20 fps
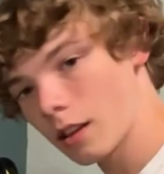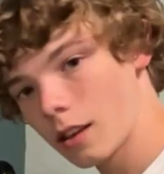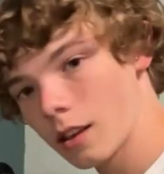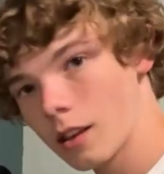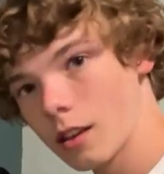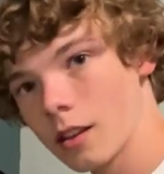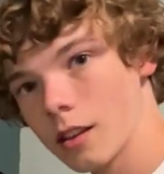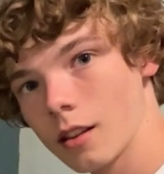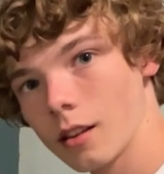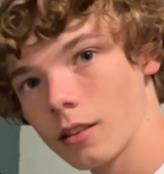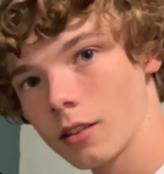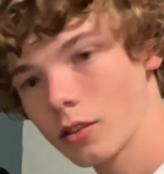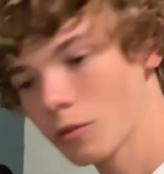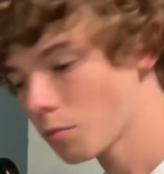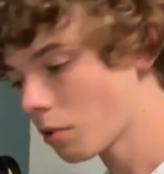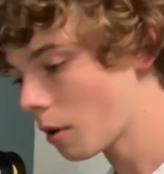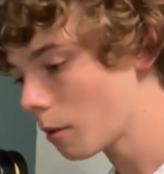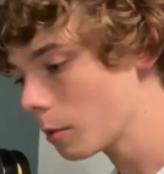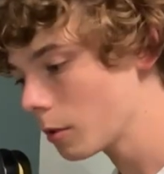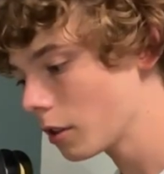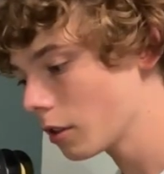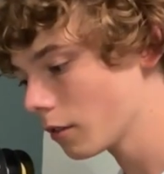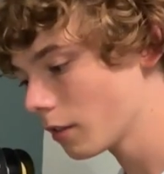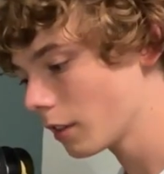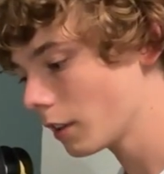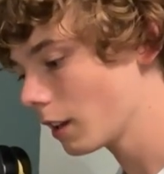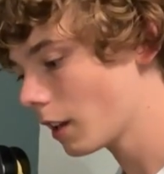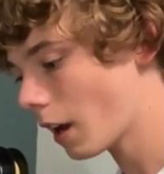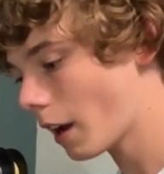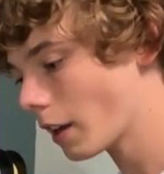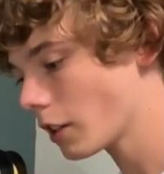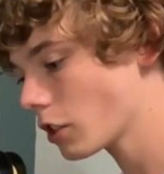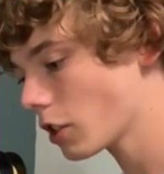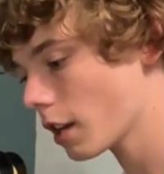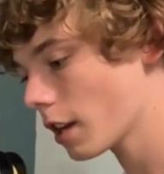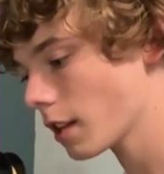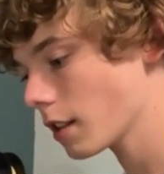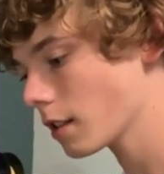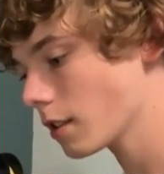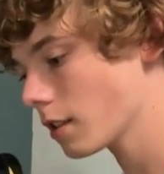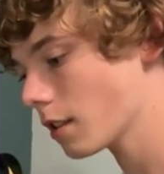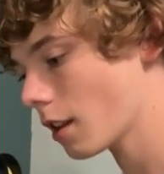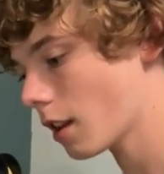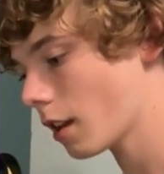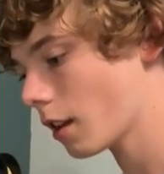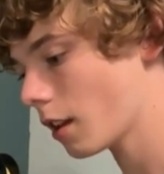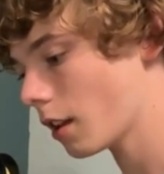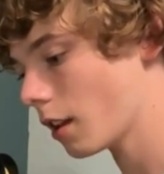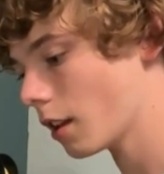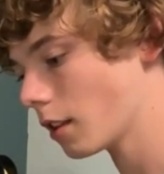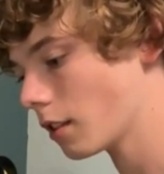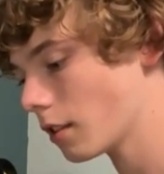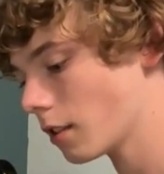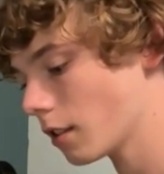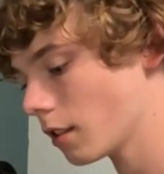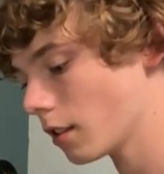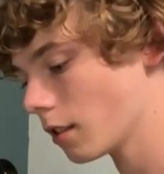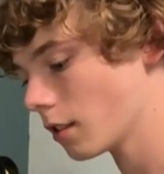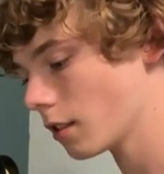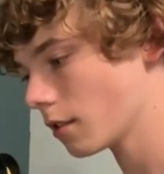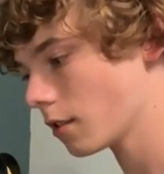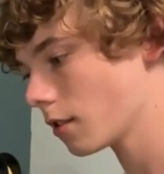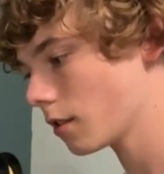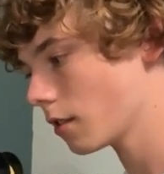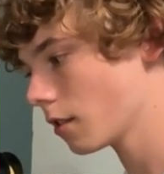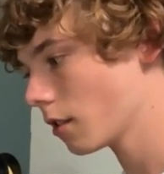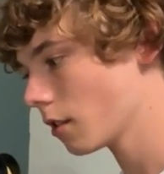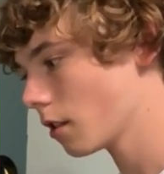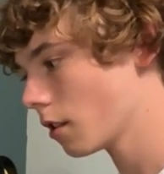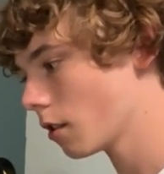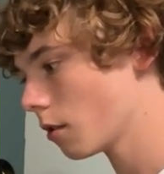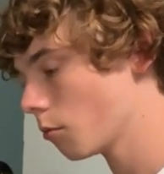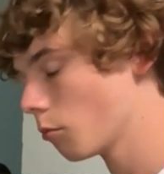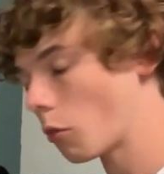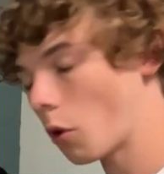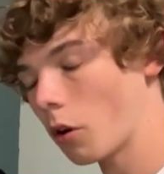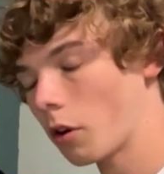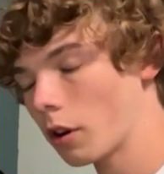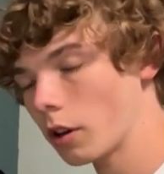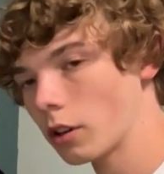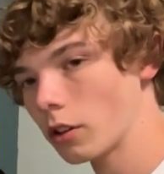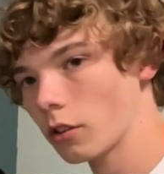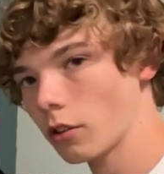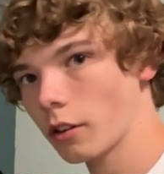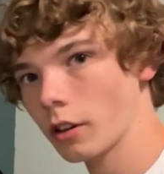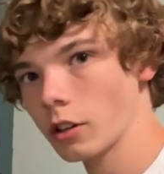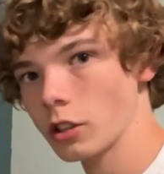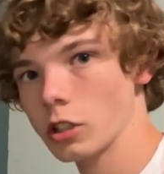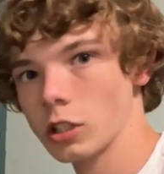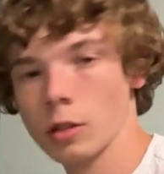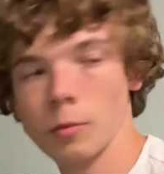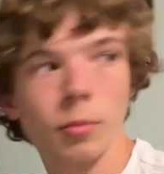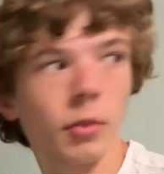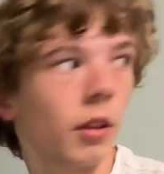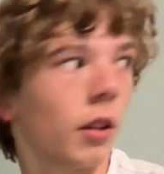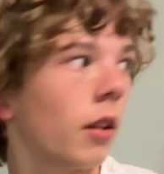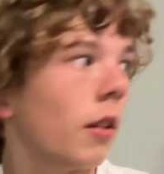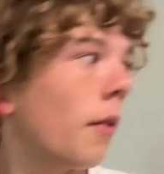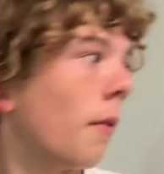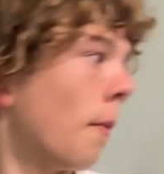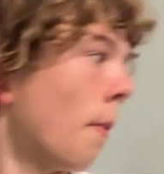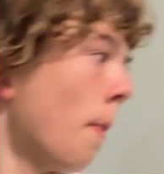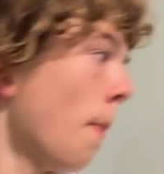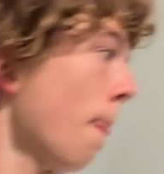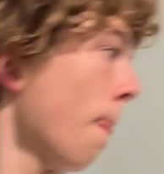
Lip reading: box was in pretty rough shape, which makes sense. Shipping isn't very safe. People really don't care about your package